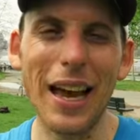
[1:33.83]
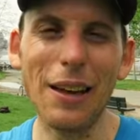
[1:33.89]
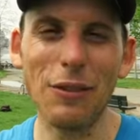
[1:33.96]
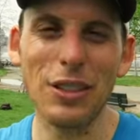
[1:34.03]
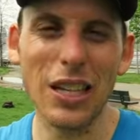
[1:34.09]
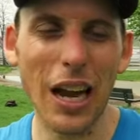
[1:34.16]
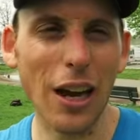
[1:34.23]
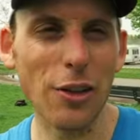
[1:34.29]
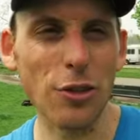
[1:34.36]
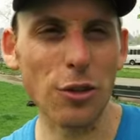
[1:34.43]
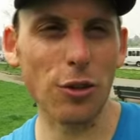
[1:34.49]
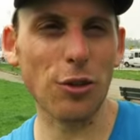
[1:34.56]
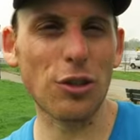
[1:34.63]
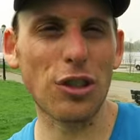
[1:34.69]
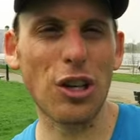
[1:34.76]

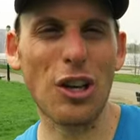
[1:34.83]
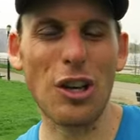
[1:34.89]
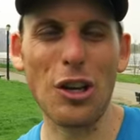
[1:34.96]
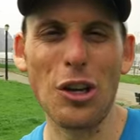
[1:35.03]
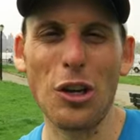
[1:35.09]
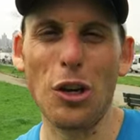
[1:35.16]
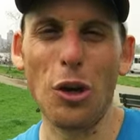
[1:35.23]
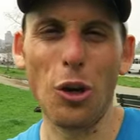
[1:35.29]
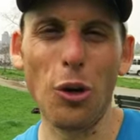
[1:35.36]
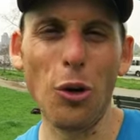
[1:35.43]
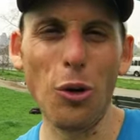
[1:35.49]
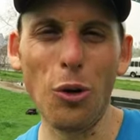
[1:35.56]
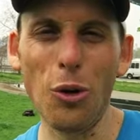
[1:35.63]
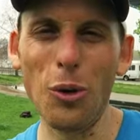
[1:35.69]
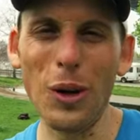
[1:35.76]
advertisers
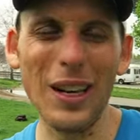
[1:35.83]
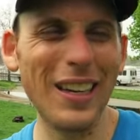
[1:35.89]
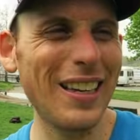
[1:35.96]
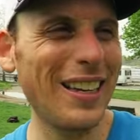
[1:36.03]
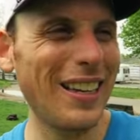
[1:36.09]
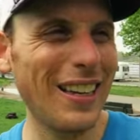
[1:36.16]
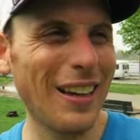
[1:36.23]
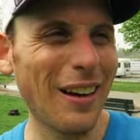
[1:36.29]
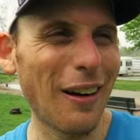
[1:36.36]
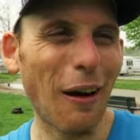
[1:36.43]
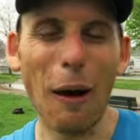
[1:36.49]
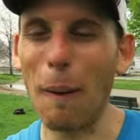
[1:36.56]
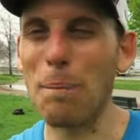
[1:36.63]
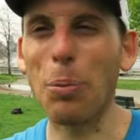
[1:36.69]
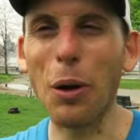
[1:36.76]
who
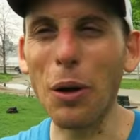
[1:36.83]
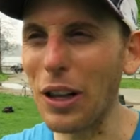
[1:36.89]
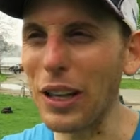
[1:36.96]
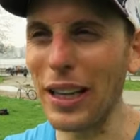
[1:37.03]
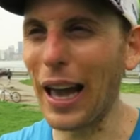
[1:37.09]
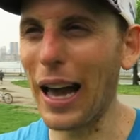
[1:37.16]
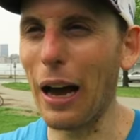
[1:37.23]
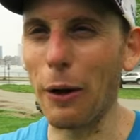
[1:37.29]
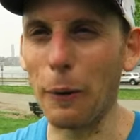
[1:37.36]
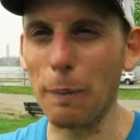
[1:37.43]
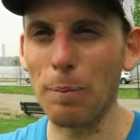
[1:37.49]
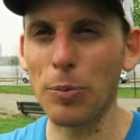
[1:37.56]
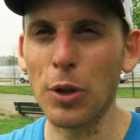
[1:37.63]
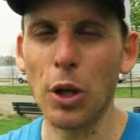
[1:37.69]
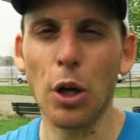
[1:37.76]
are pulling out
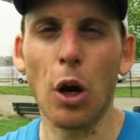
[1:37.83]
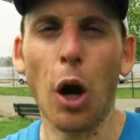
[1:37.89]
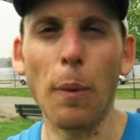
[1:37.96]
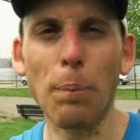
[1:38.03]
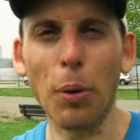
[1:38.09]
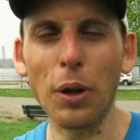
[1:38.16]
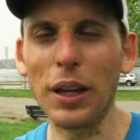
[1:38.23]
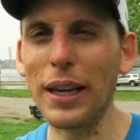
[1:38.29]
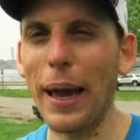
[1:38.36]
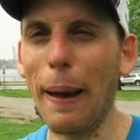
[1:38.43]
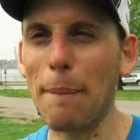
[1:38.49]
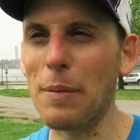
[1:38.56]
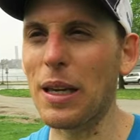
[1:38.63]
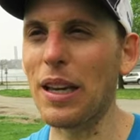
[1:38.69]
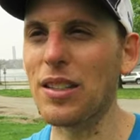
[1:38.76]

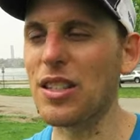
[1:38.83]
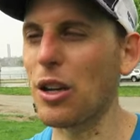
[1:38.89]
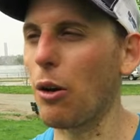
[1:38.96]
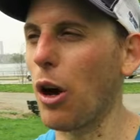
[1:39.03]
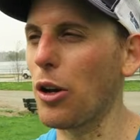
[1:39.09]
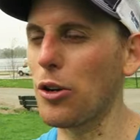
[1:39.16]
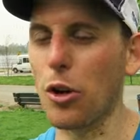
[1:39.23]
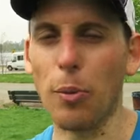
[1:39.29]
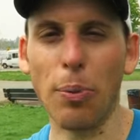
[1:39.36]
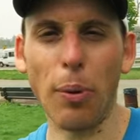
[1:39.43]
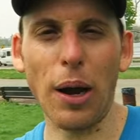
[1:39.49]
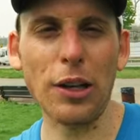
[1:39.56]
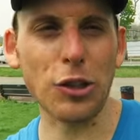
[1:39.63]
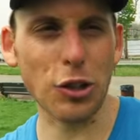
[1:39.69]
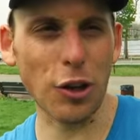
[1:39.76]
because they're under
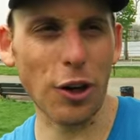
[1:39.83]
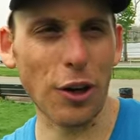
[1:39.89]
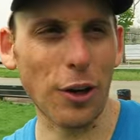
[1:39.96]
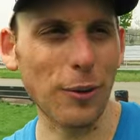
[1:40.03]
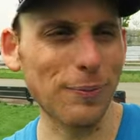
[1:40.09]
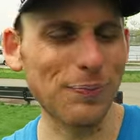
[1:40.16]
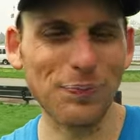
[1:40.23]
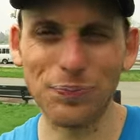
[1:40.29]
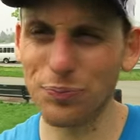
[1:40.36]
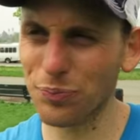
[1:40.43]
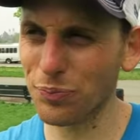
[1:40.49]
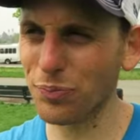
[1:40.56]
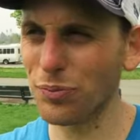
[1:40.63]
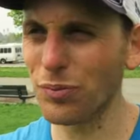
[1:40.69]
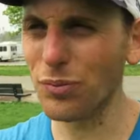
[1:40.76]
pressure
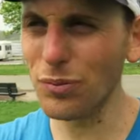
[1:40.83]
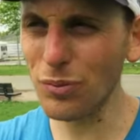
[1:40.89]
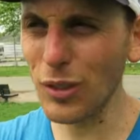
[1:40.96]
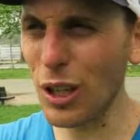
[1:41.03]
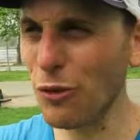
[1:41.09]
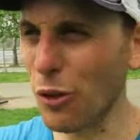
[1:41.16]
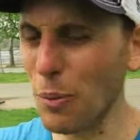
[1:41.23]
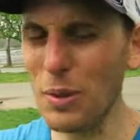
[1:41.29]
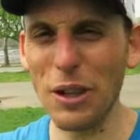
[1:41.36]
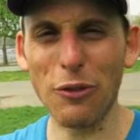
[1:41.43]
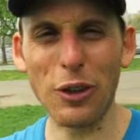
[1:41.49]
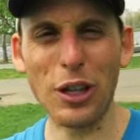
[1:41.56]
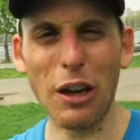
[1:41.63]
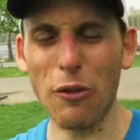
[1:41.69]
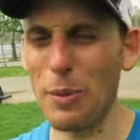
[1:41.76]
from
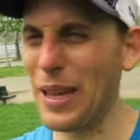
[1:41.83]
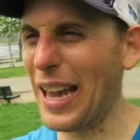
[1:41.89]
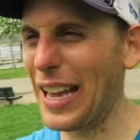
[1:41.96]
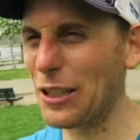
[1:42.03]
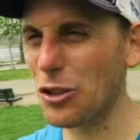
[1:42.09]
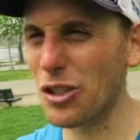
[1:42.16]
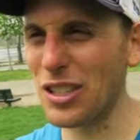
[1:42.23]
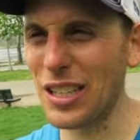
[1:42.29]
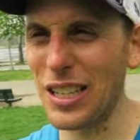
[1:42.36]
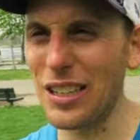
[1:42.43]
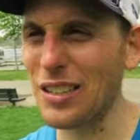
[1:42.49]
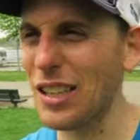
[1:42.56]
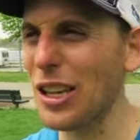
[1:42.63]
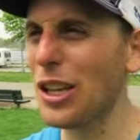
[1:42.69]
different government agencies.